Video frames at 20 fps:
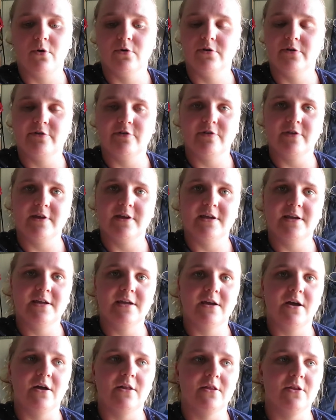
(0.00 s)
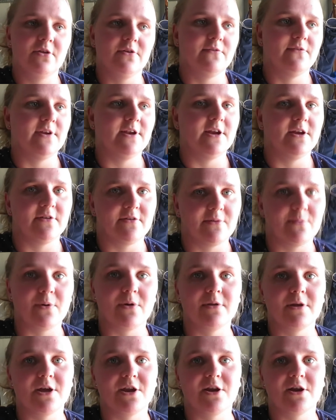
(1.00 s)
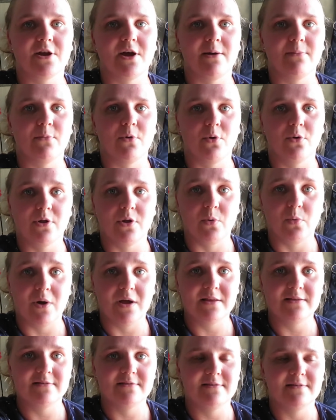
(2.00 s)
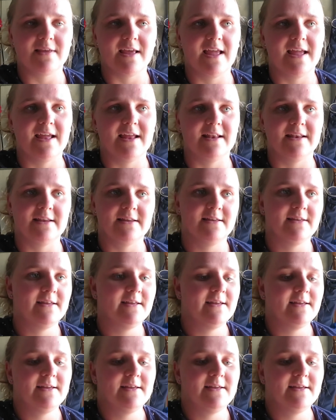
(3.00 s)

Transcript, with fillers: honestly a lot of videos are probably going to come all at once and